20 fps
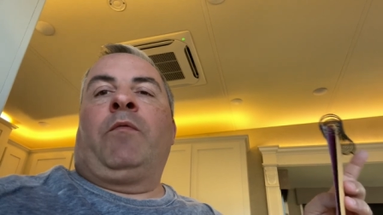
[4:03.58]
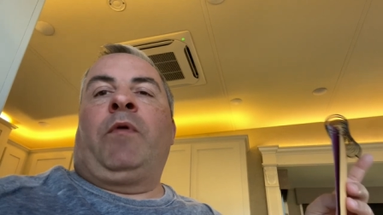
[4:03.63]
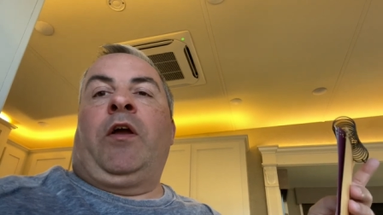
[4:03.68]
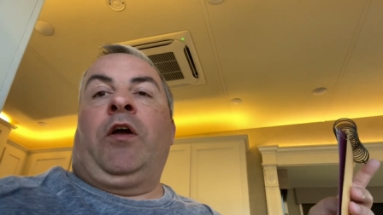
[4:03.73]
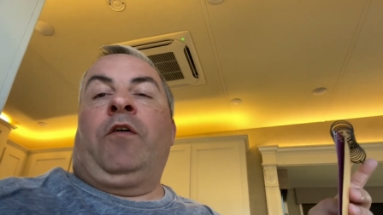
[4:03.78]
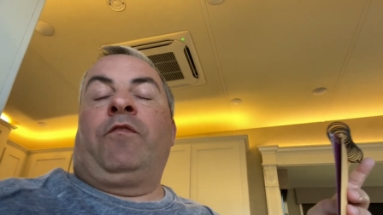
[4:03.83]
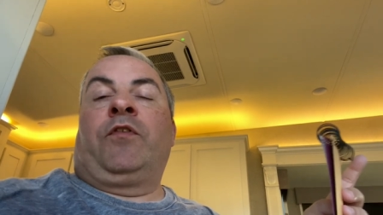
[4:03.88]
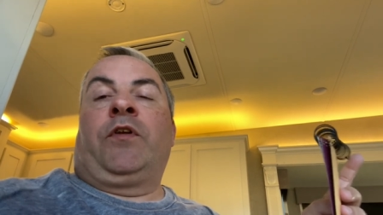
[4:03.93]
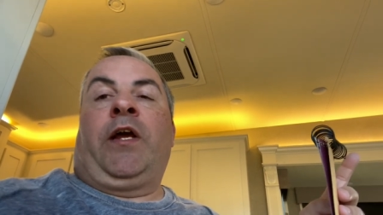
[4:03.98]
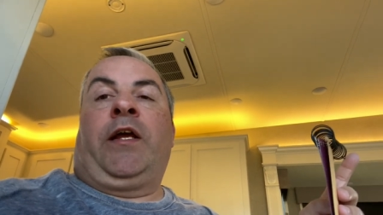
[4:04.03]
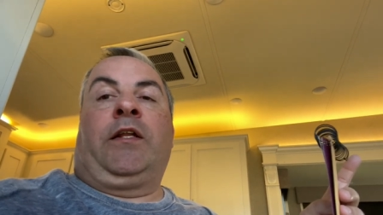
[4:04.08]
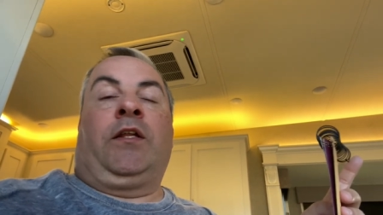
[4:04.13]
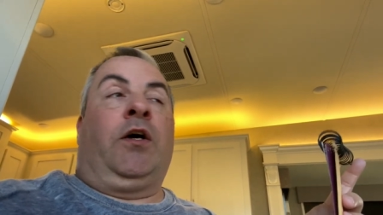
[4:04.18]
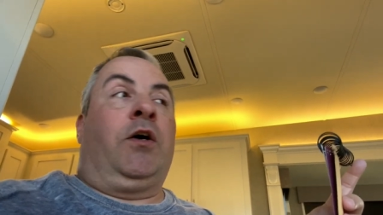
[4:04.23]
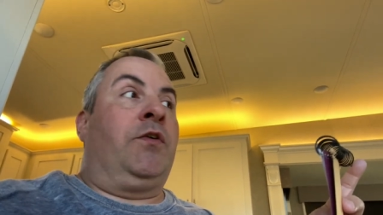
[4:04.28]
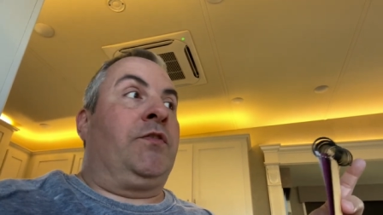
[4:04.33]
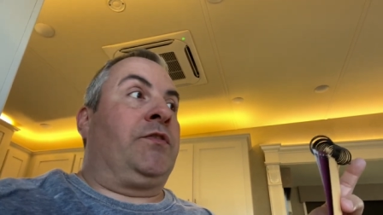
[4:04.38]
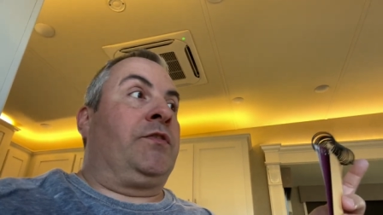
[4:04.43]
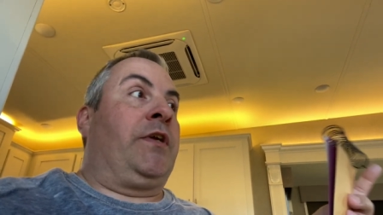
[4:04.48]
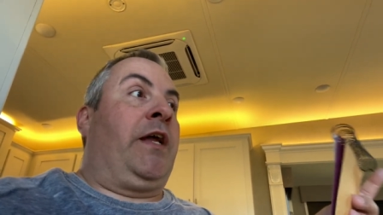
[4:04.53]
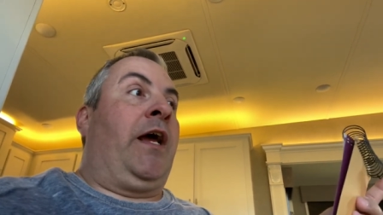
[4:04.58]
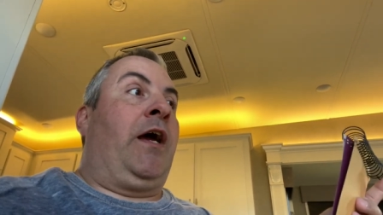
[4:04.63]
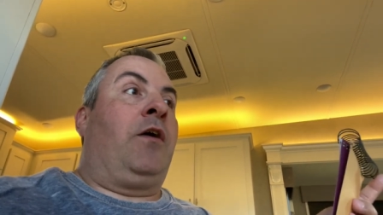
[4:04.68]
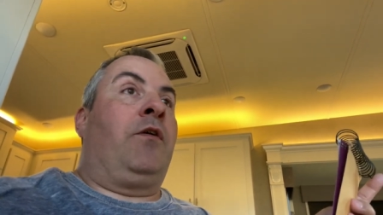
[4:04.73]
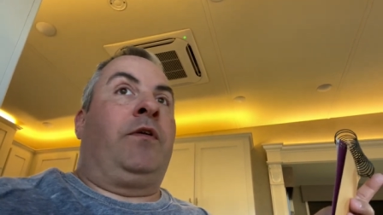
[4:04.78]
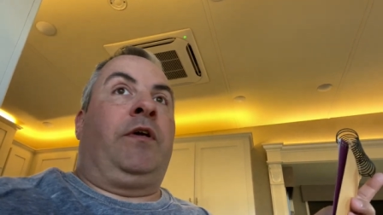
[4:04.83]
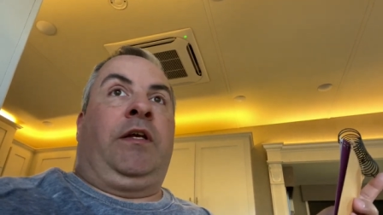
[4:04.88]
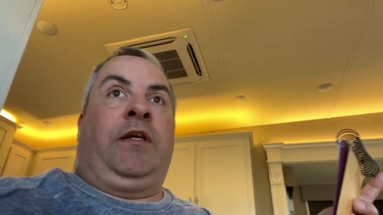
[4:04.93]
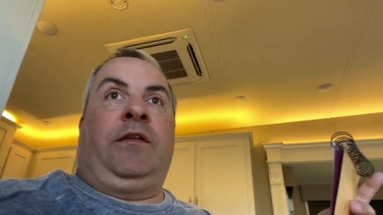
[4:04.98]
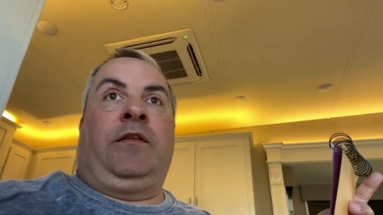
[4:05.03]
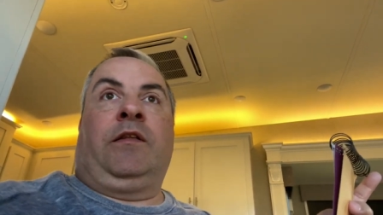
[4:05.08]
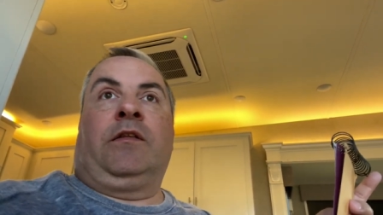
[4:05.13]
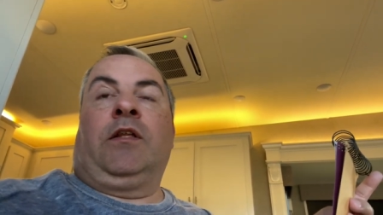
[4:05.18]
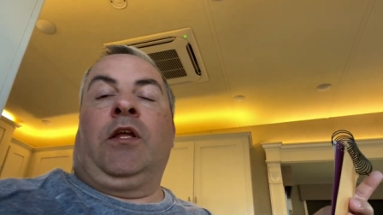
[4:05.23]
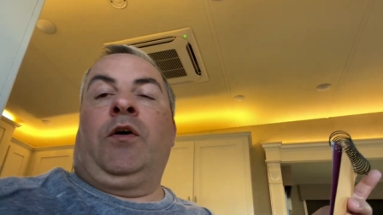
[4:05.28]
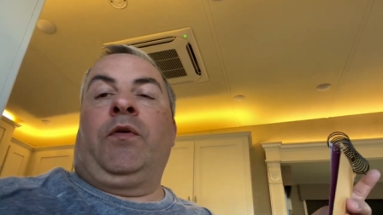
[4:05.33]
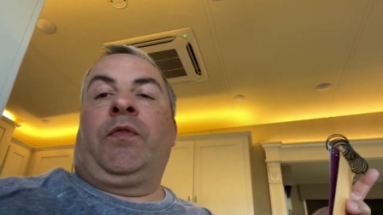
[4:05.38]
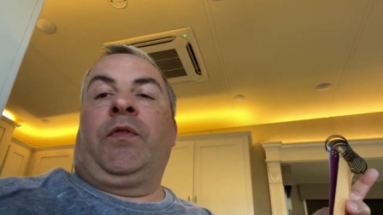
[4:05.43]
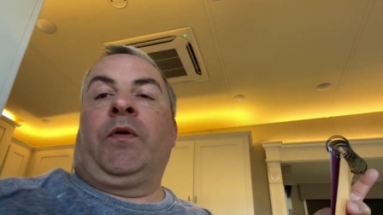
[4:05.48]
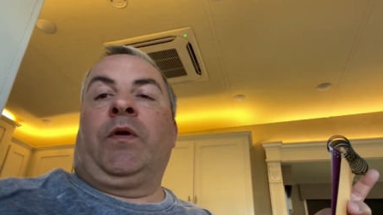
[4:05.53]
my overnight lows are now in the
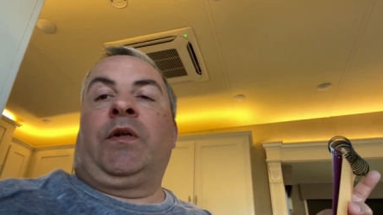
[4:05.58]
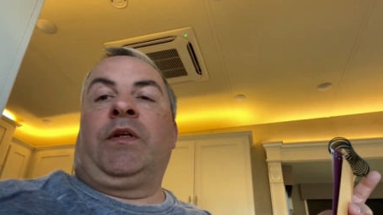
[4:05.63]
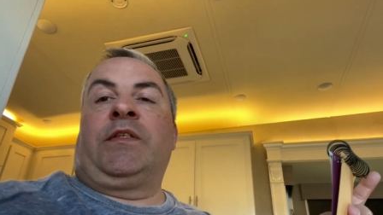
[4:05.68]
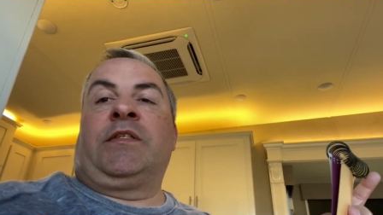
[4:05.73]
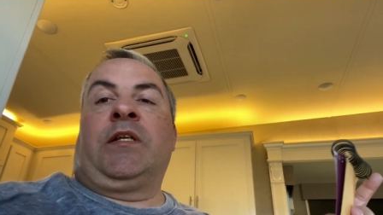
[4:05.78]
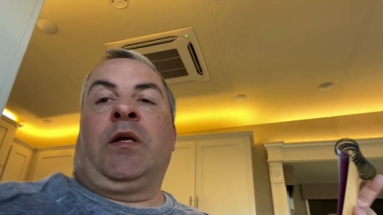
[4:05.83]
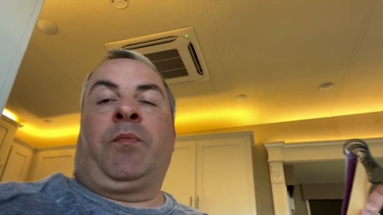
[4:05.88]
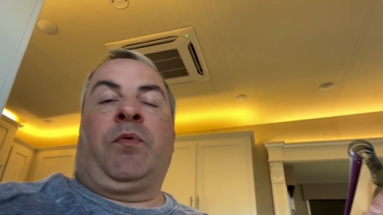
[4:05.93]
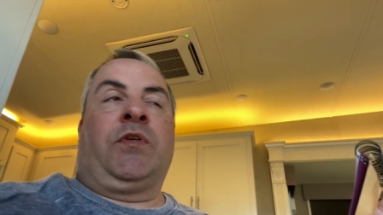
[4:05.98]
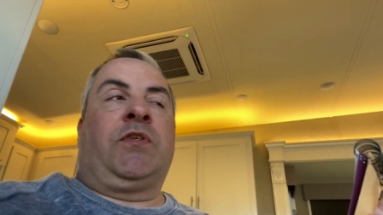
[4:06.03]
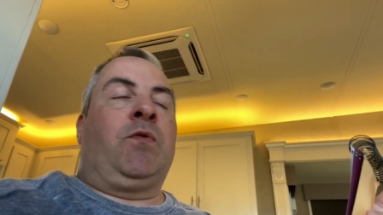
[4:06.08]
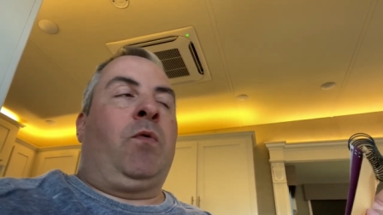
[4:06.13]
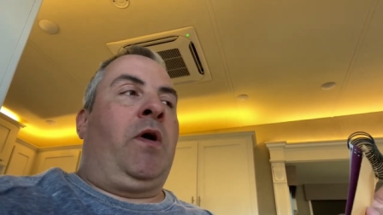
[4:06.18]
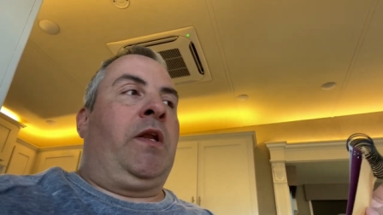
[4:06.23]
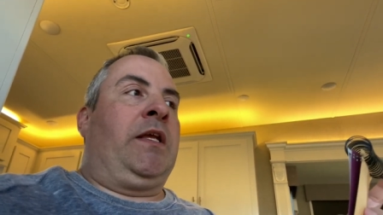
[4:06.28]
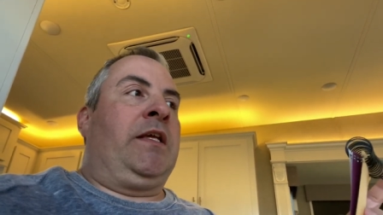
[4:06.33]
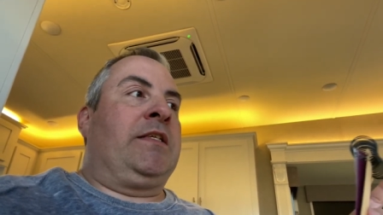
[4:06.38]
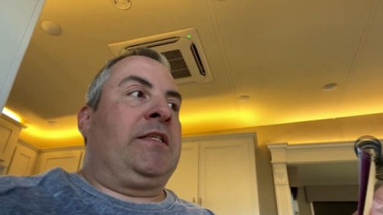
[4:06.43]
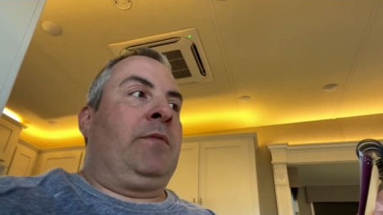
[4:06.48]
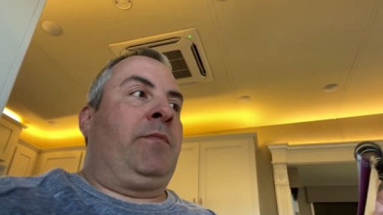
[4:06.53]
low 30s and upper 20s,